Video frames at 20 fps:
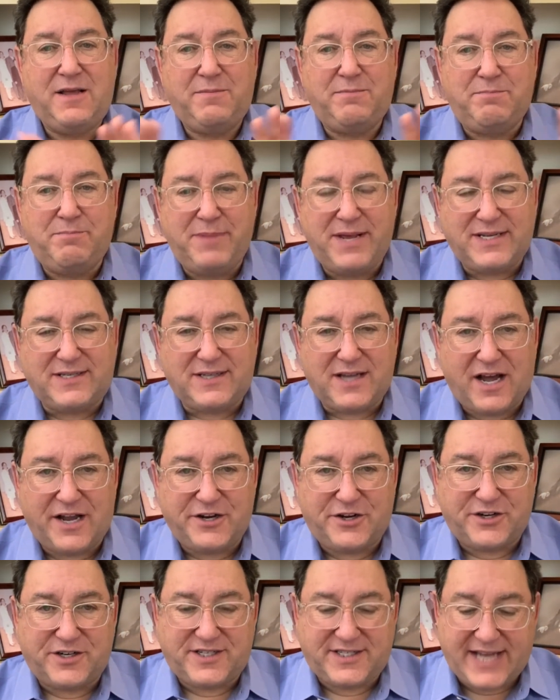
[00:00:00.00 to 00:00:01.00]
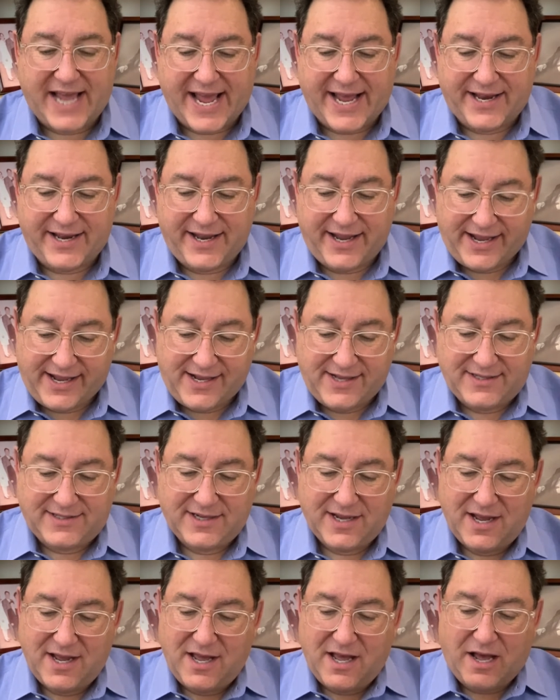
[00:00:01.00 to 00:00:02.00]

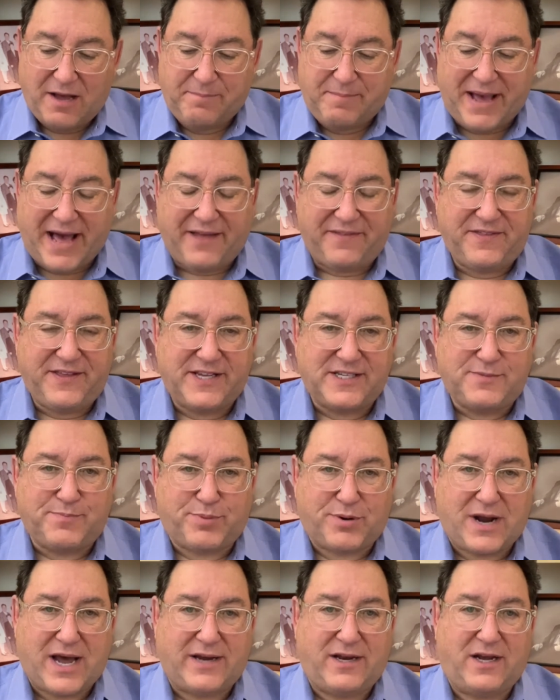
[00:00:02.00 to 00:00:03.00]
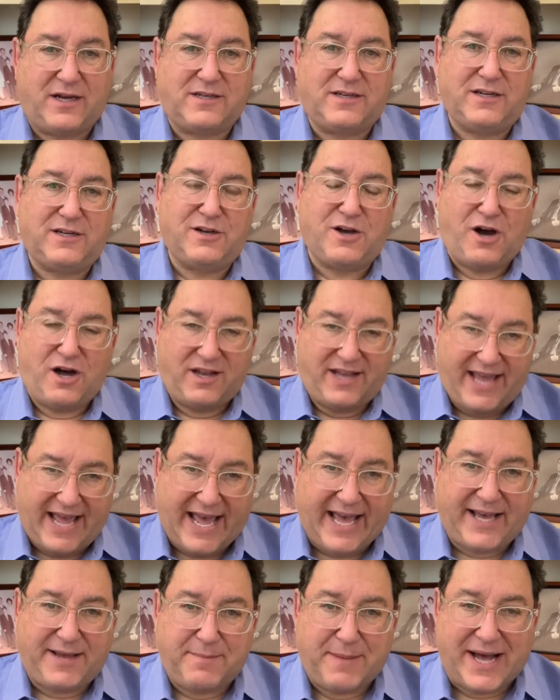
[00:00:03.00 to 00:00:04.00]
misunderstandings about this product called
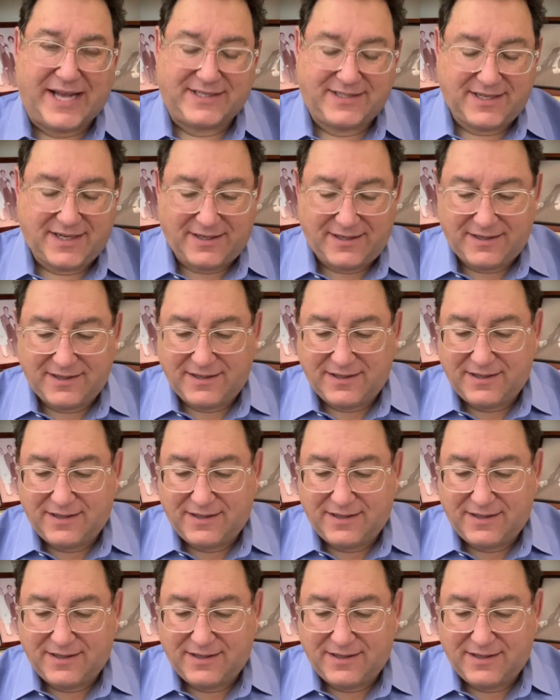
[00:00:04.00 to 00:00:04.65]
egg matzah.